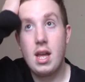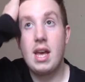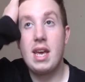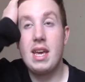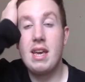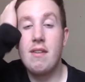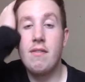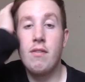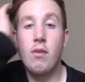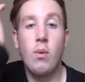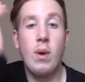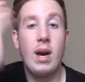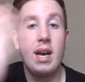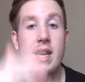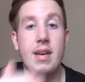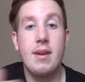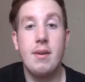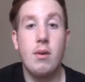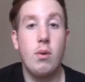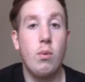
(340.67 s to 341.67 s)
Either
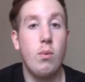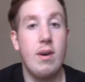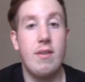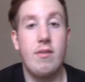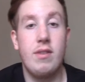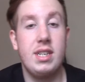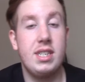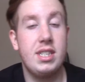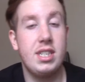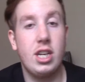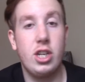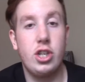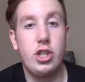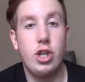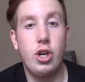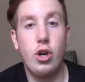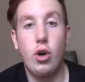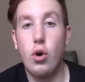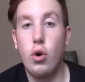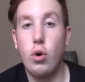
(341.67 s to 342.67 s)
way, whether it's
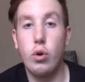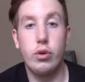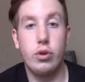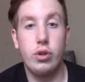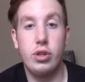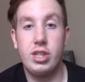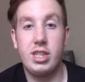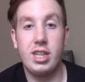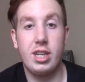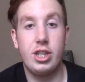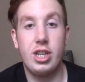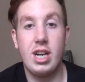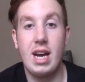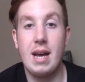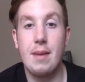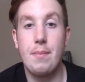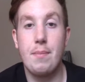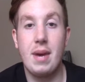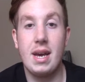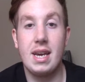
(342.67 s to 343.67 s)
Sasha
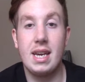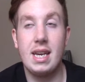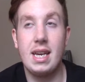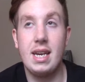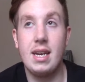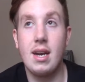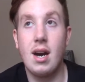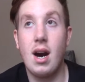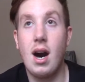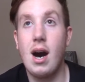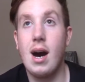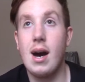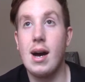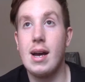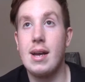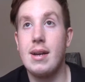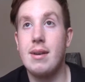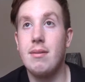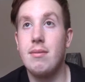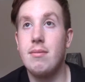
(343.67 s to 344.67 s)
and Becky,
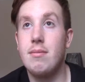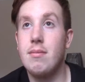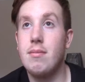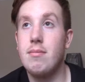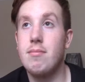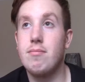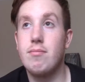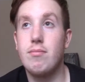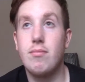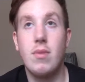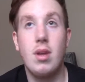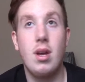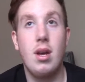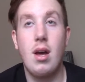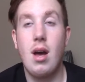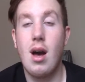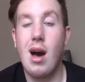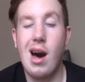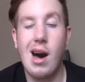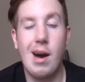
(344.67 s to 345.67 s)
I
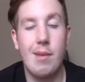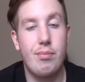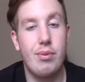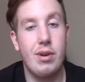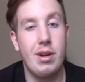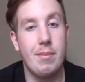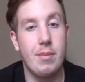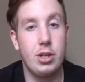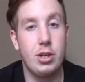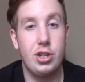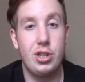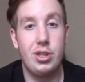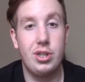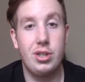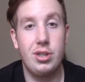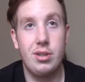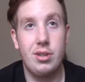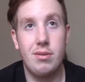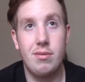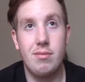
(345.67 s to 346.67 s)
pretty much,
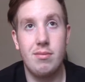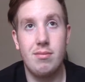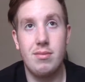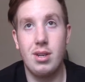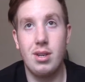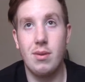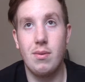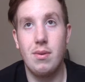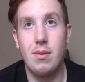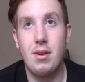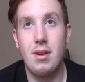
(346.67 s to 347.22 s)
you know,